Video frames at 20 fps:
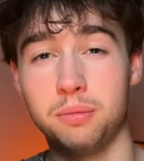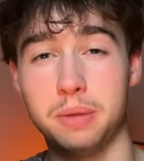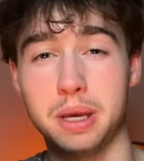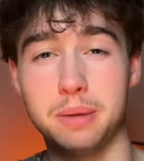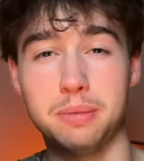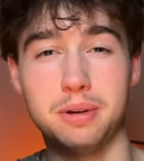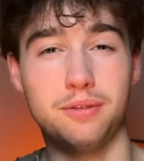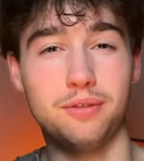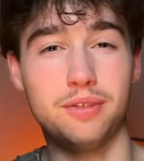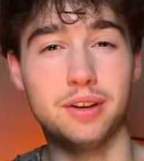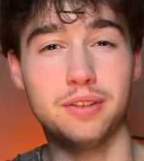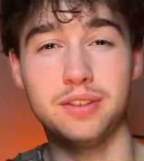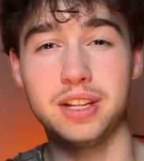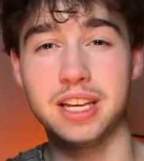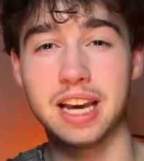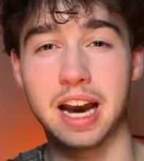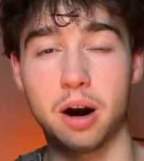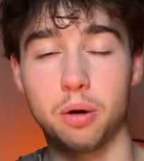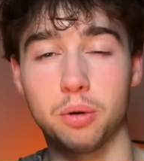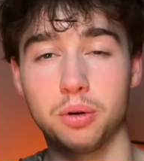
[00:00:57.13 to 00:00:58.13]
maybe 50
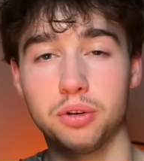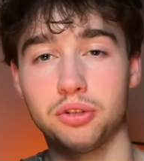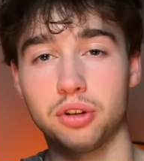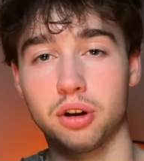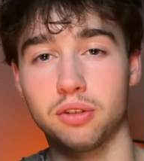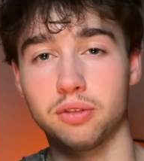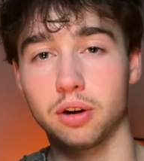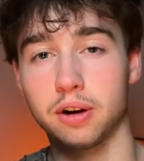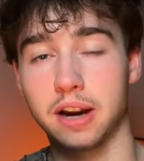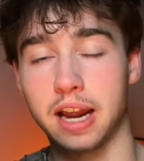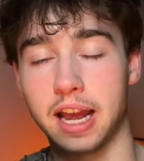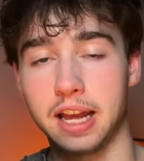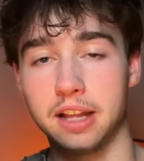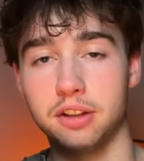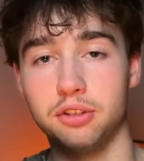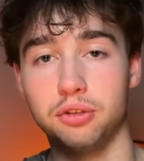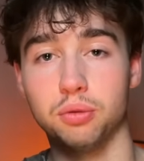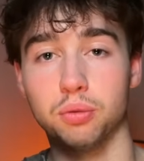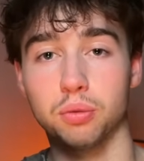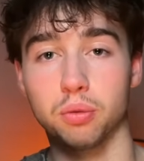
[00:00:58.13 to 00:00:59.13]
hours of our
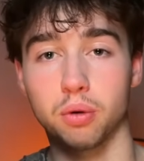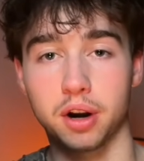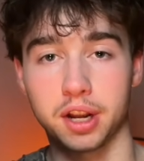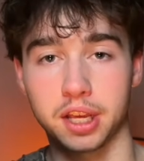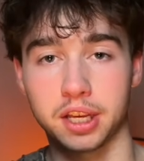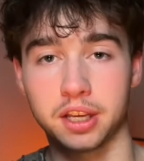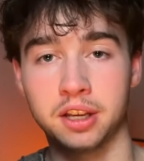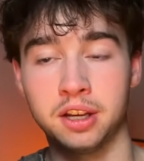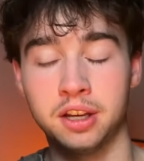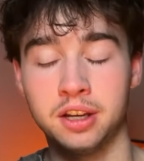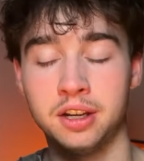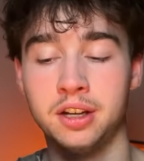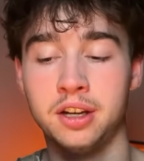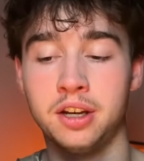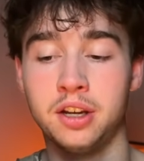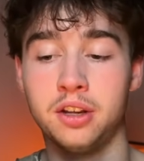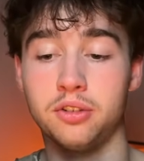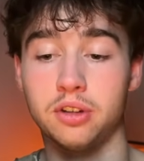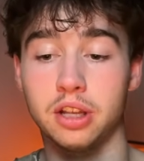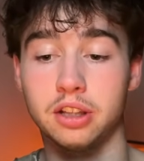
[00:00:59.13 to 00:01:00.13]
ads running.
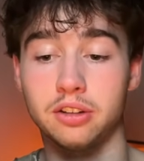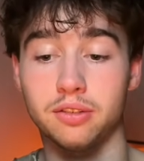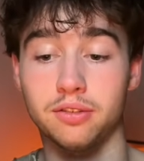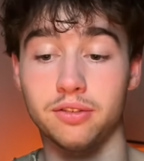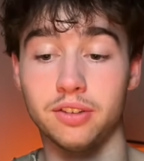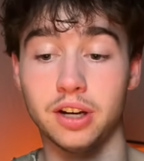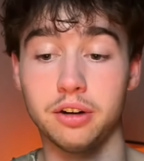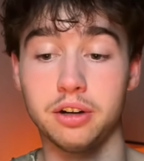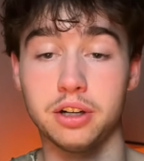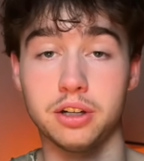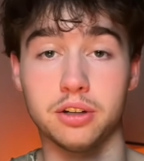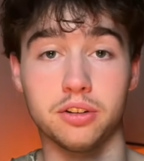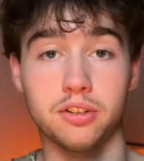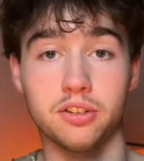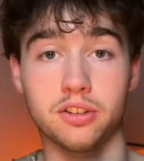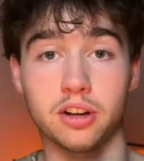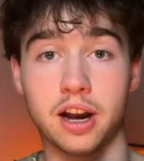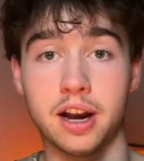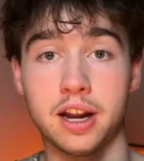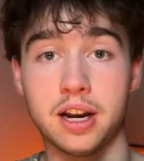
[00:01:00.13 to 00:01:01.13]
So that's a very good
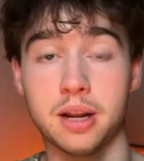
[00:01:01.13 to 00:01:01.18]
sign.